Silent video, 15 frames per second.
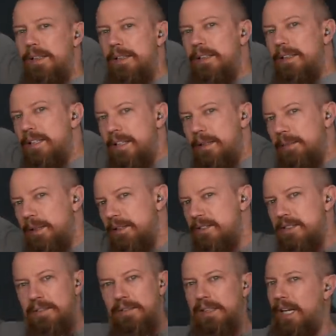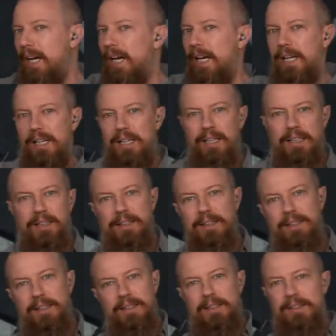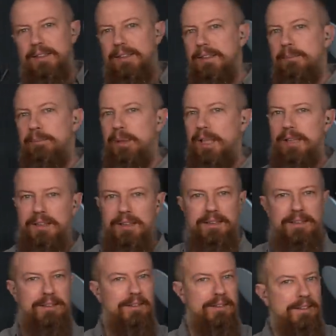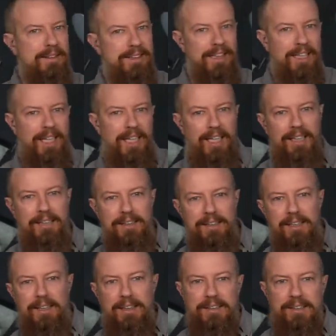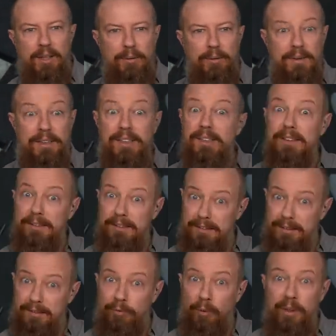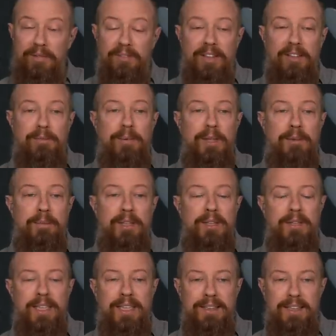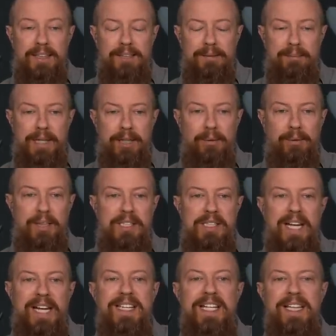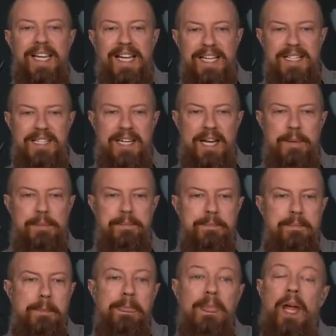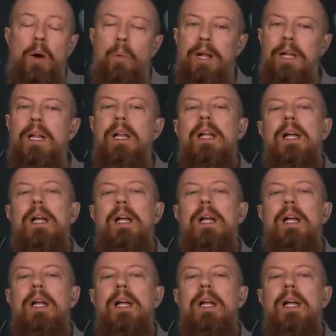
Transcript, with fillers: there to take pictures of it. uh, bugs. Yeah. So the 45 millimeter uh, macro lens, and then landscape. Well.